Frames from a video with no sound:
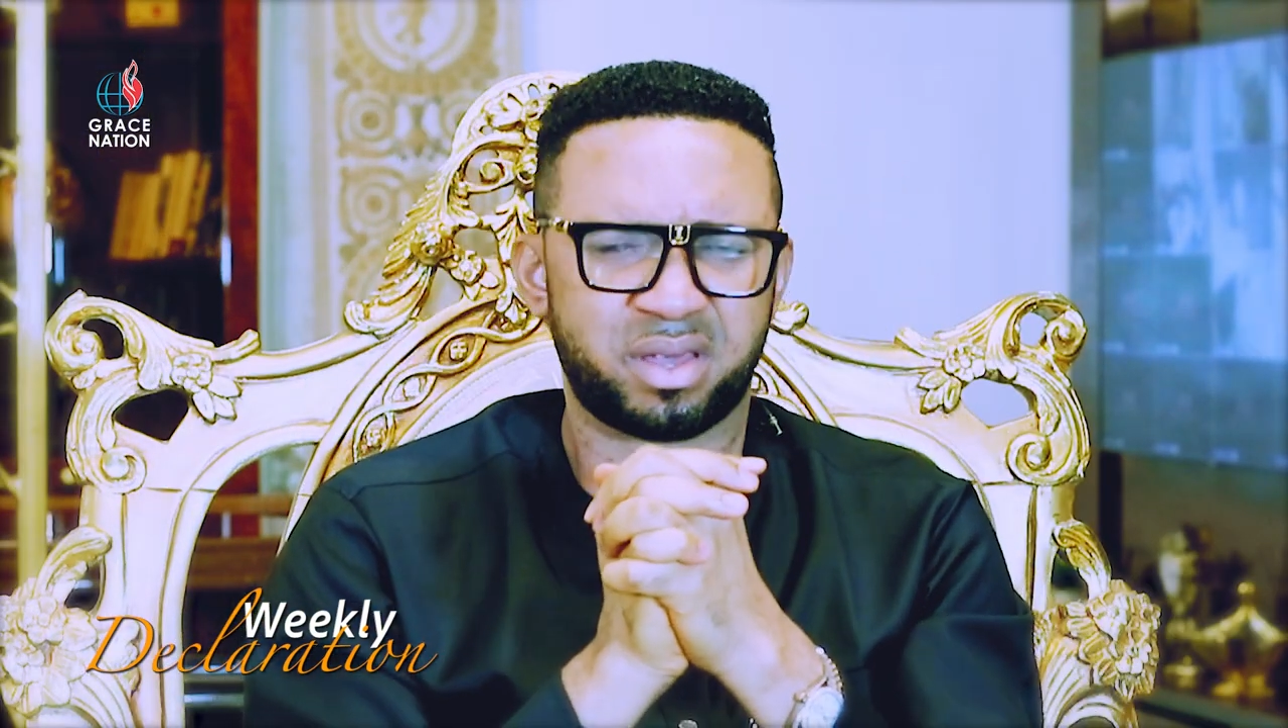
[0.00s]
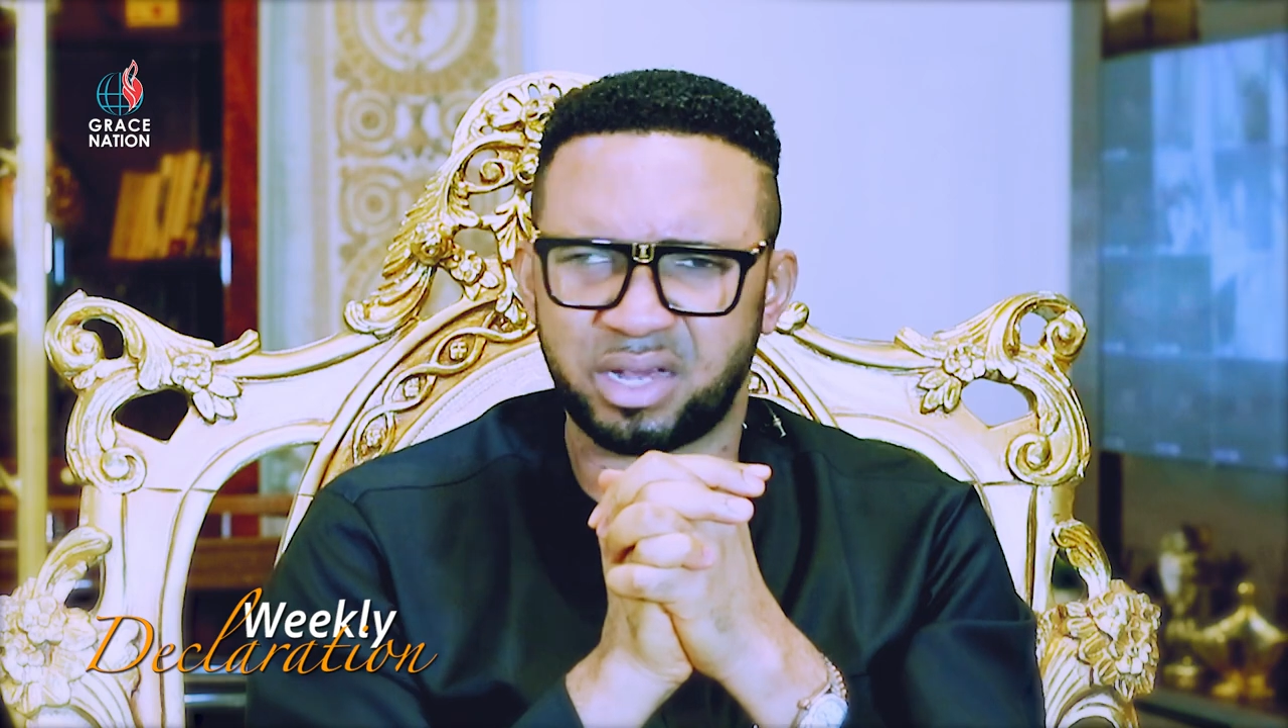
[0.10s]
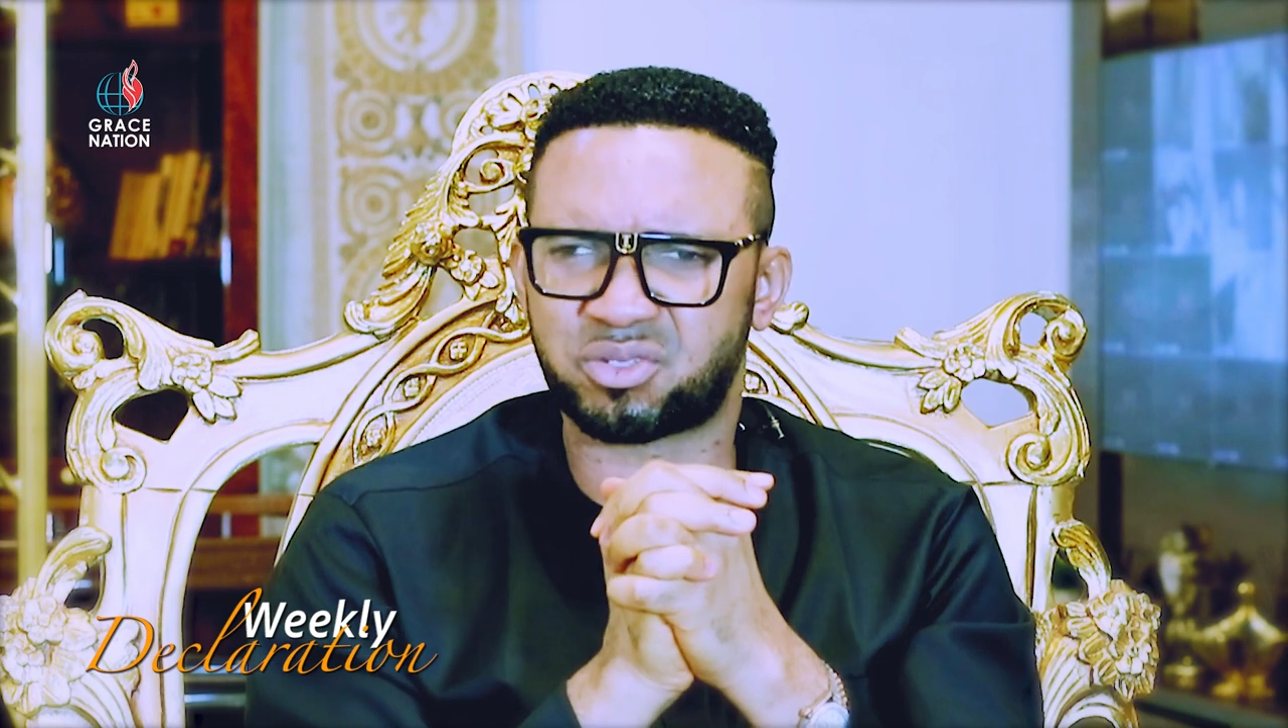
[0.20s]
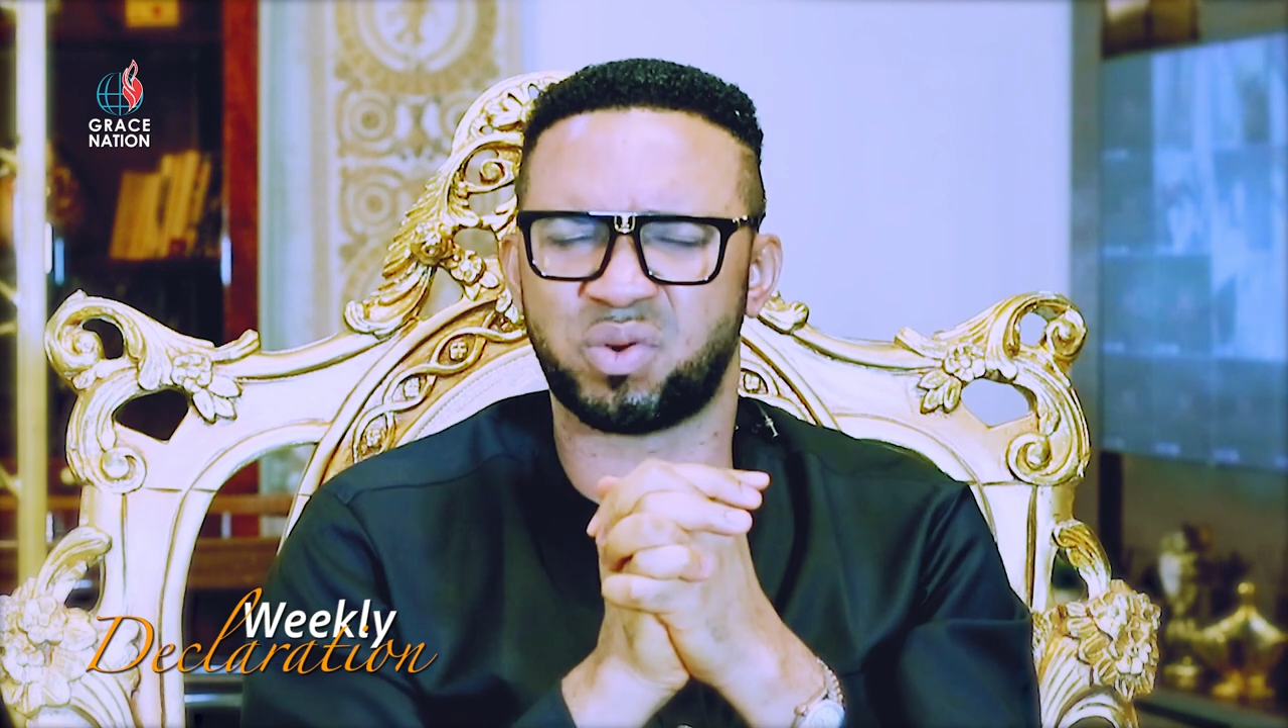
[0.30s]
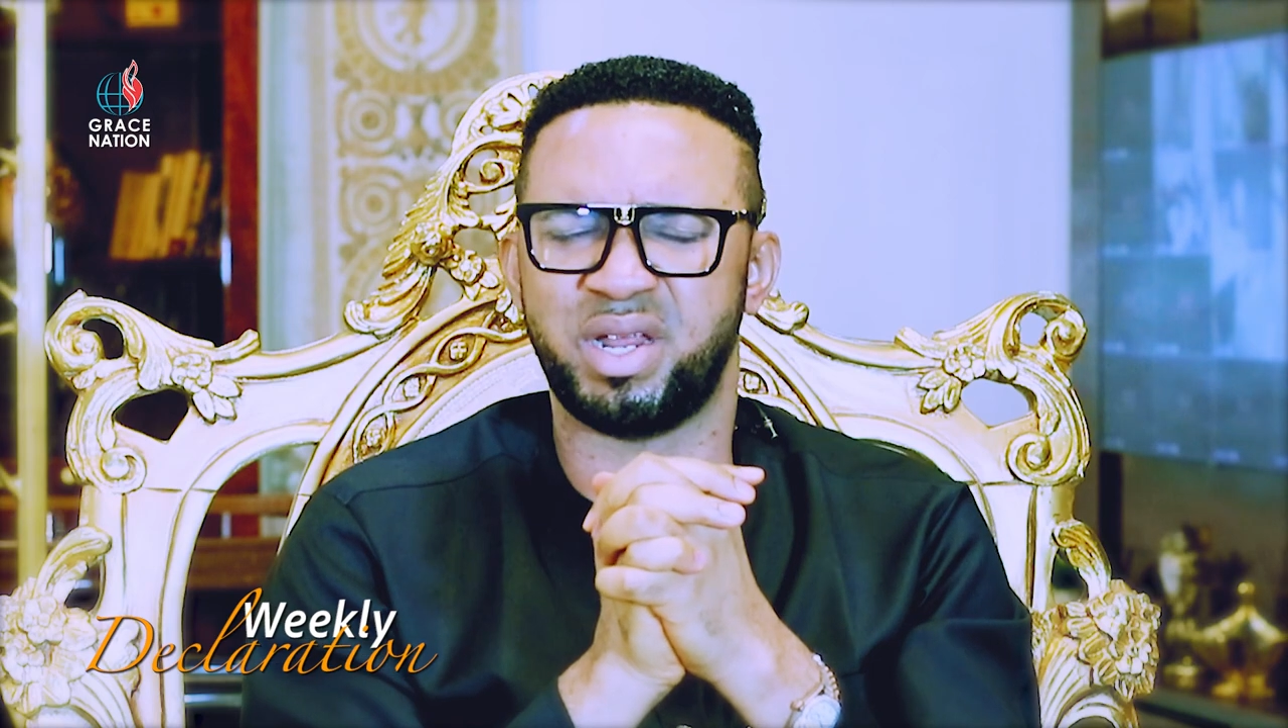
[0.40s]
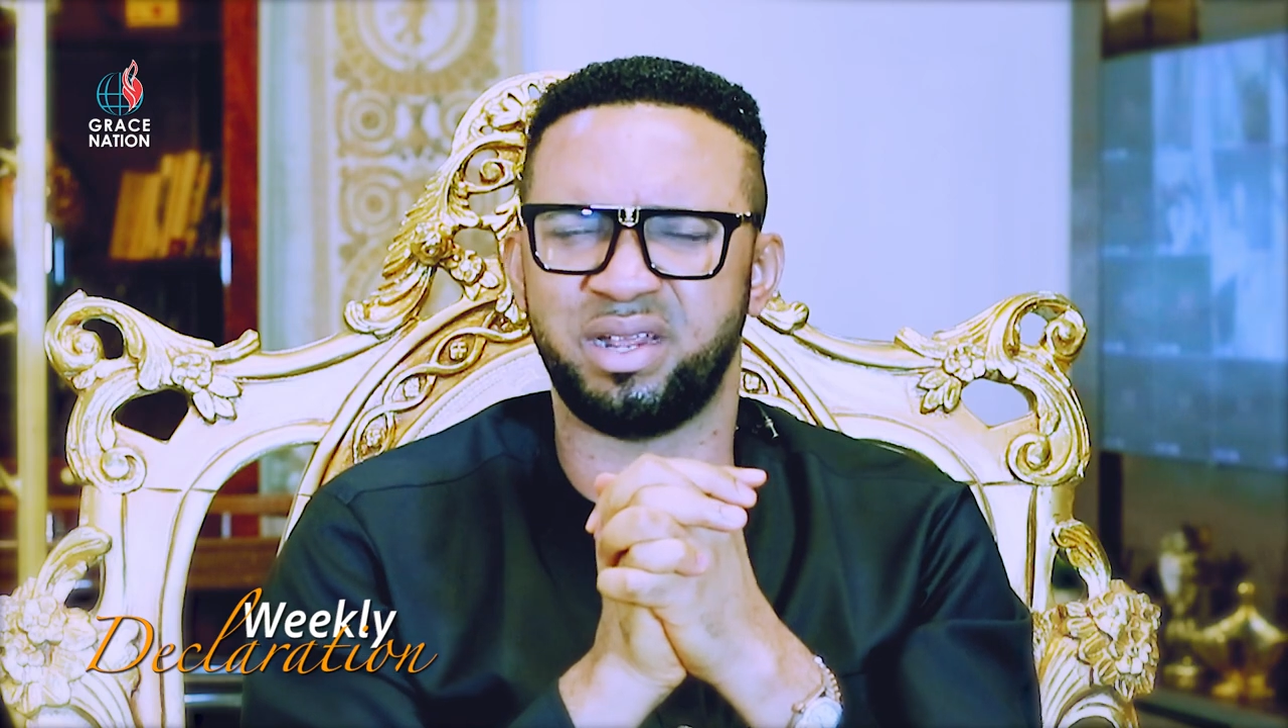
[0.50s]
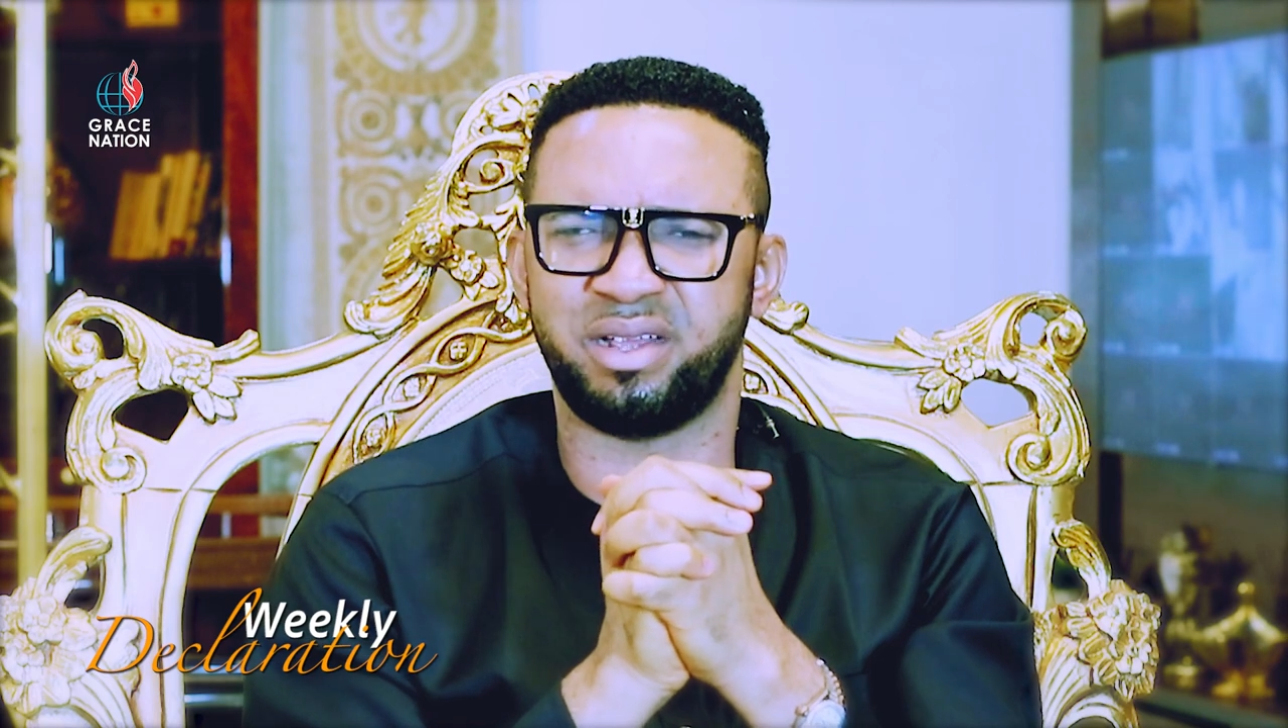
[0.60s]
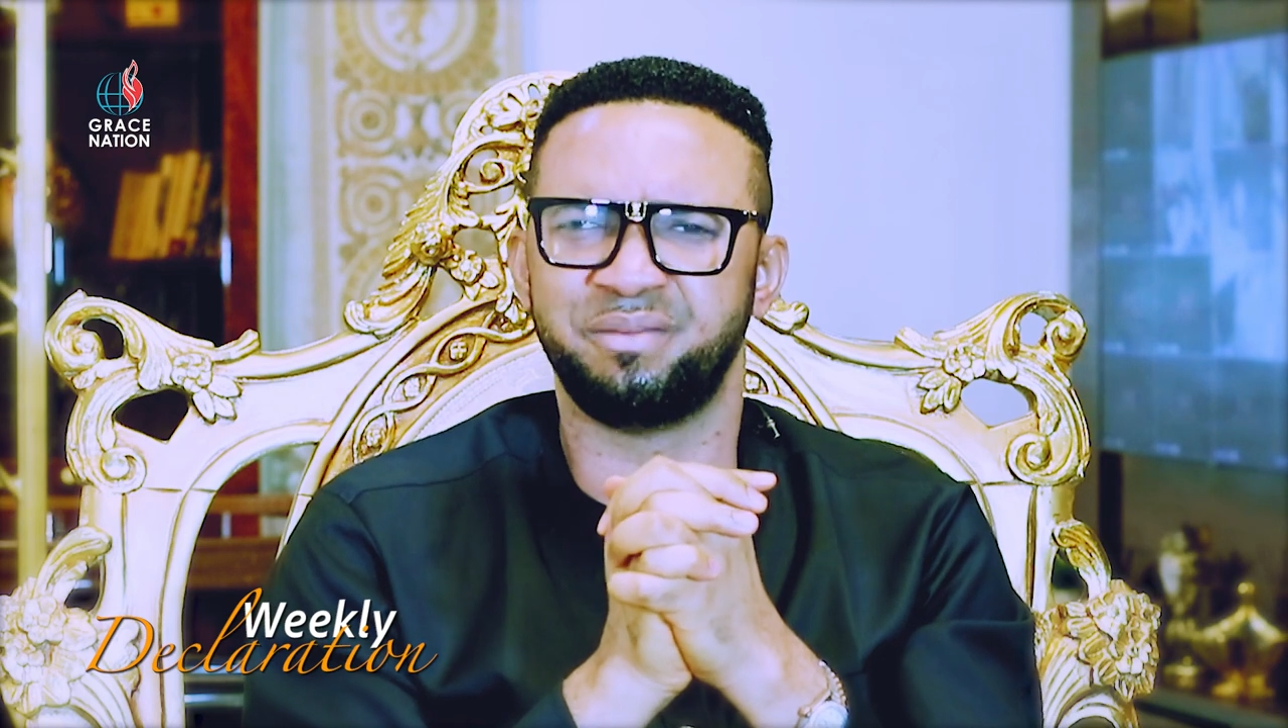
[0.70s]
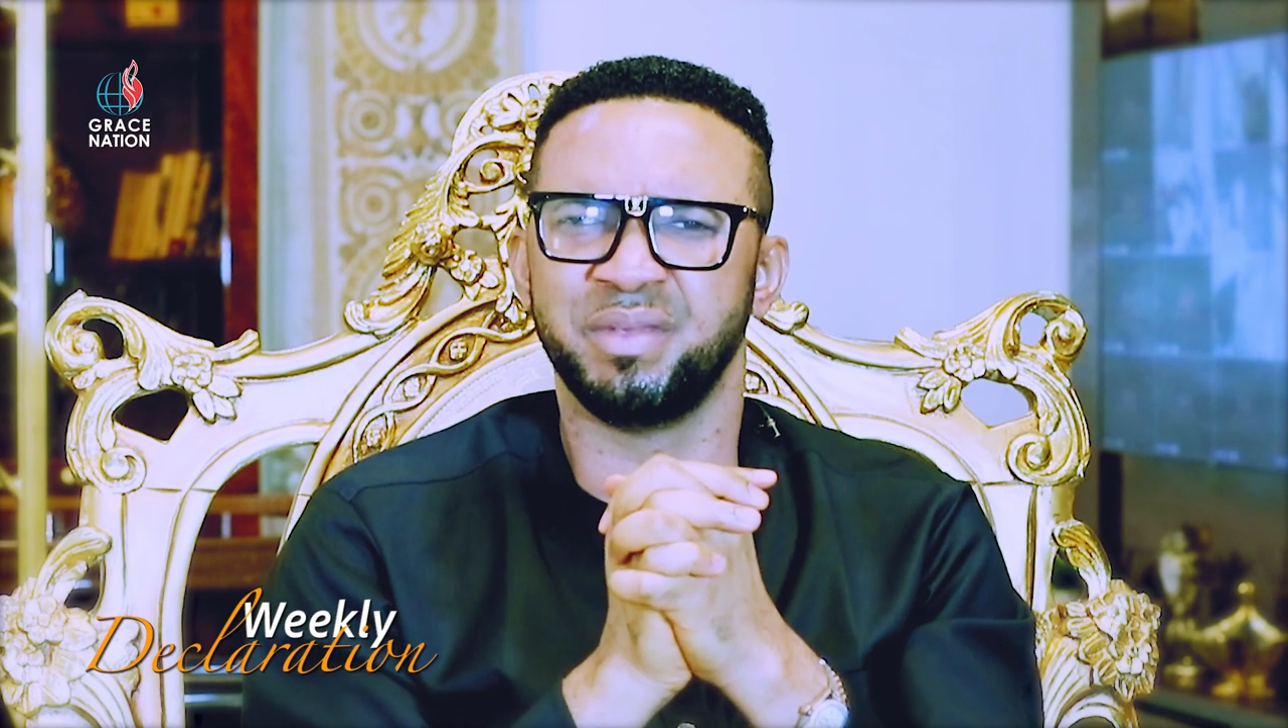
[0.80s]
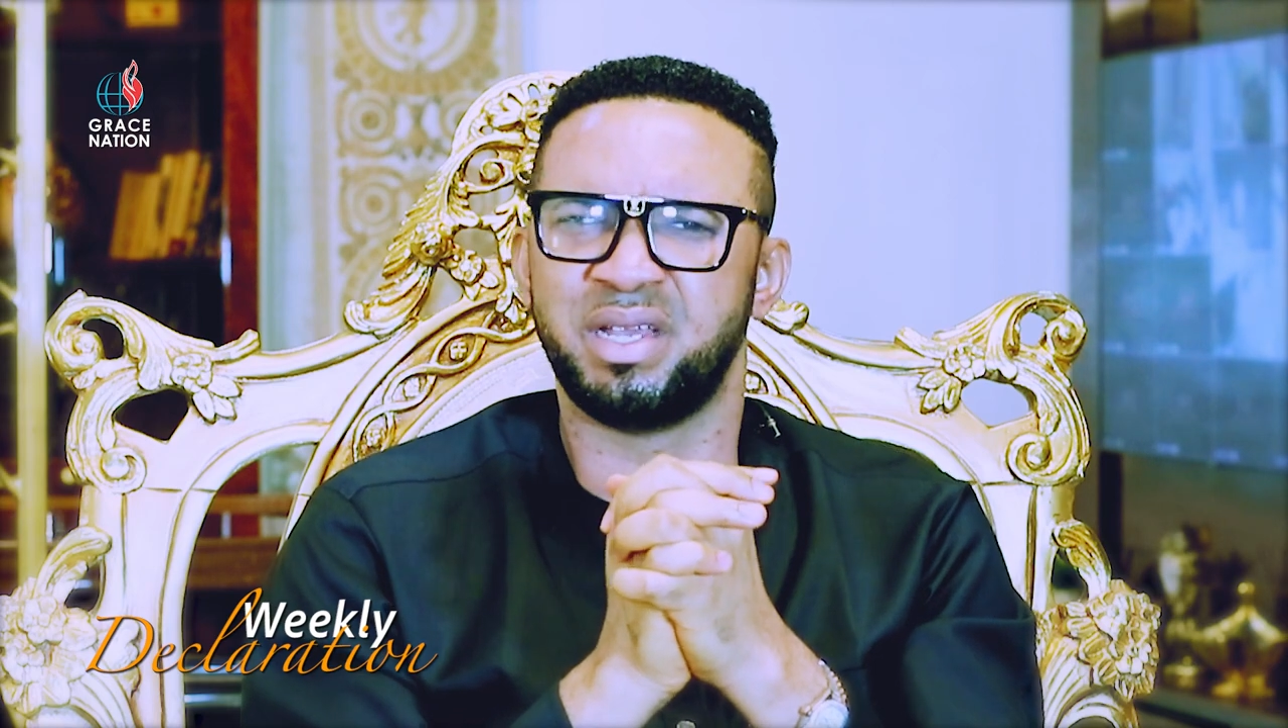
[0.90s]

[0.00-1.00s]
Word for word: Get ready.